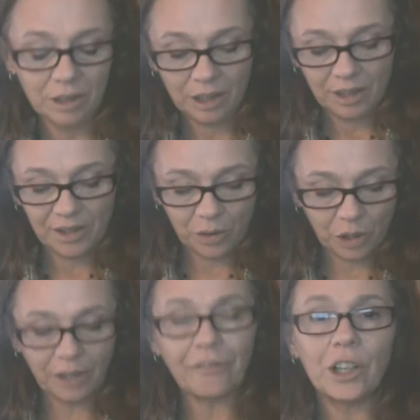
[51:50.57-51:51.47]
So
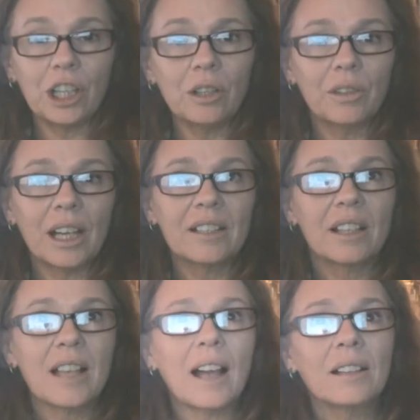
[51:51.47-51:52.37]
good for you. That's
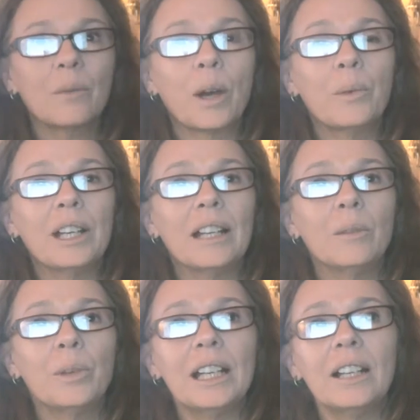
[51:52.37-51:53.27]
exactly what we need.
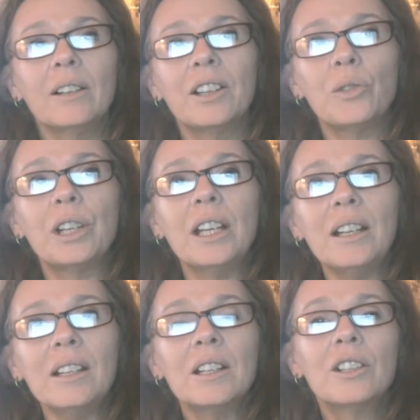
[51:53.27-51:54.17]
You
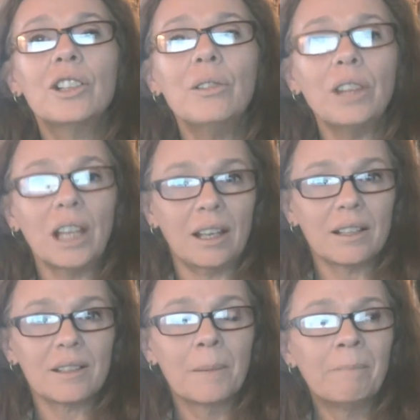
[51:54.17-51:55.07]
need two
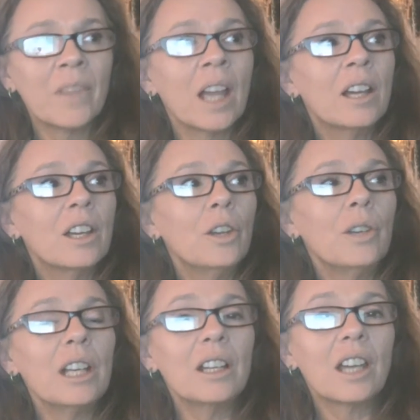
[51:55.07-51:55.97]
things. You
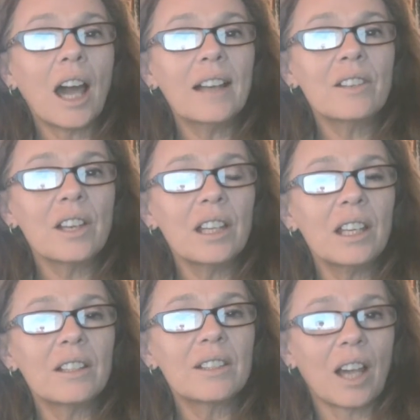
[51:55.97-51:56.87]
need the guys on the
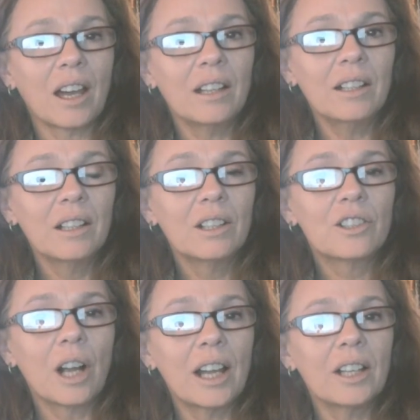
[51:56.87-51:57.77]
inside
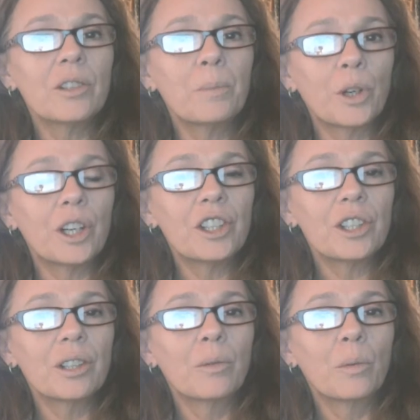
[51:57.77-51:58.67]
trying to push
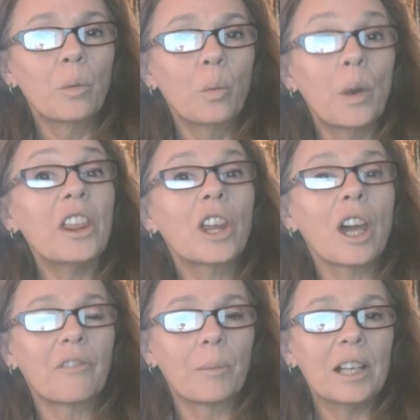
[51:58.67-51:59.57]
with
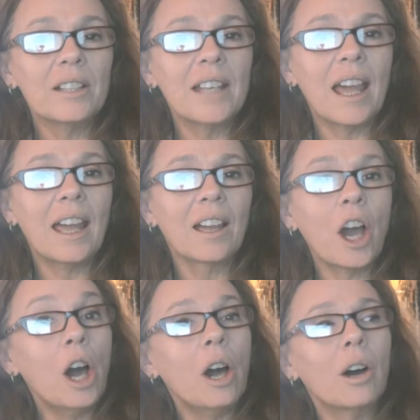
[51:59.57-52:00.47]
government, saying,
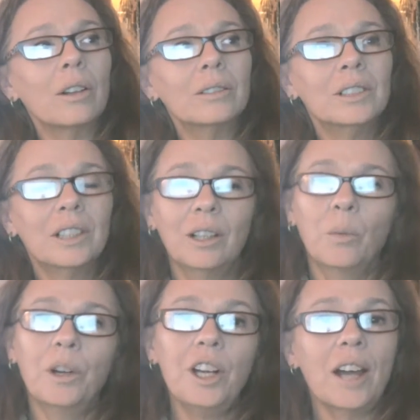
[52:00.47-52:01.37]
oh,
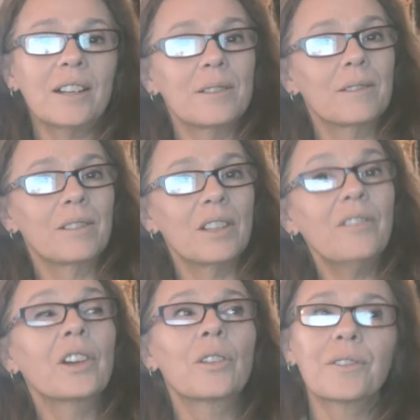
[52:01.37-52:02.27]
we're not as
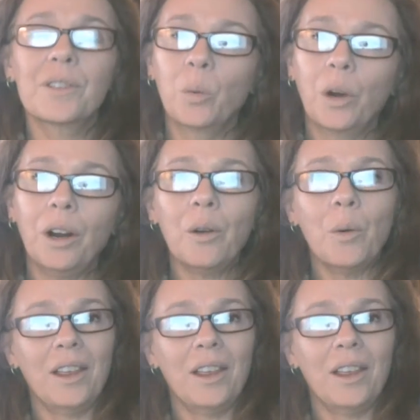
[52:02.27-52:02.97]
difficult to work with